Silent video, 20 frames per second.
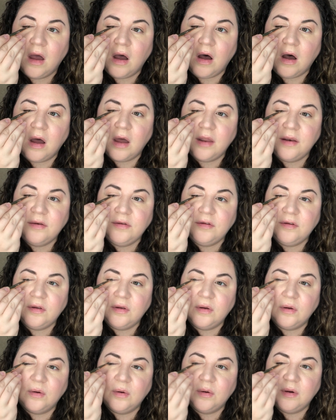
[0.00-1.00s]

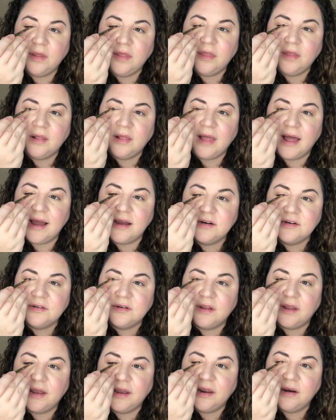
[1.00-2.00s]
onto the lash
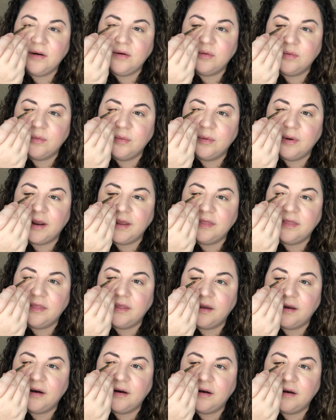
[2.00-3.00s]
line right
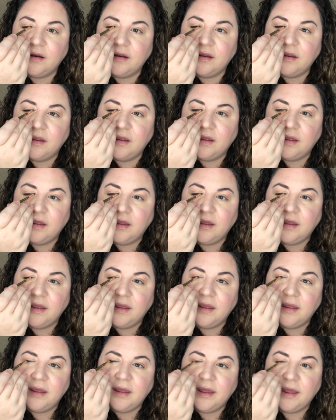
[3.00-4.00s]
there.
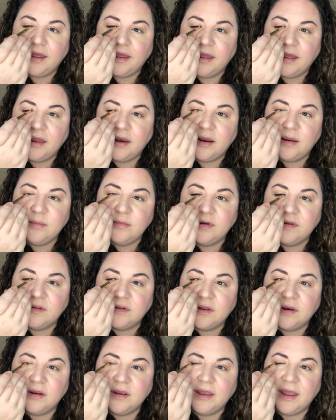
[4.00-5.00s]
And I'm just
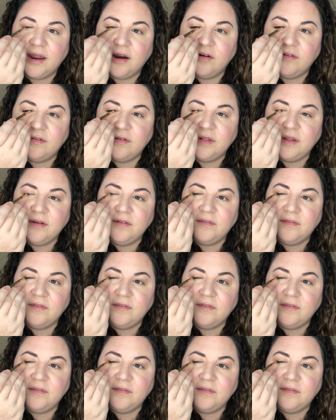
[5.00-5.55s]
gonna carefully